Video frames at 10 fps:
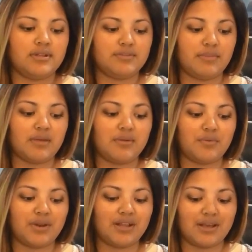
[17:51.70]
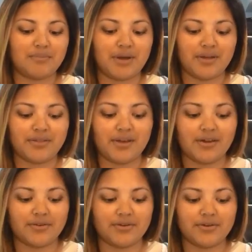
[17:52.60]
It's making me want to like buy the
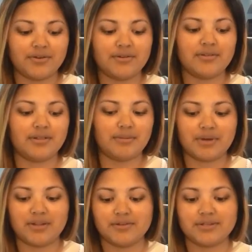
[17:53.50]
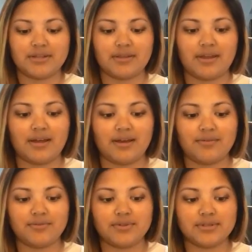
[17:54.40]
other lip colors that they
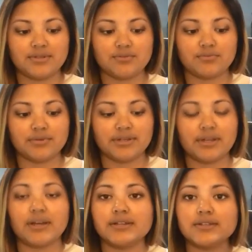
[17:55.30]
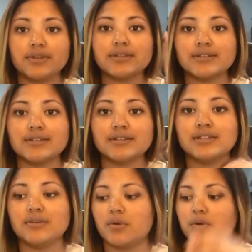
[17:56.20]
have. This is really nice. So this is in
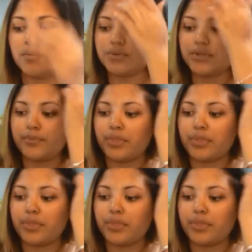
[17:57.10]
Tea Rose.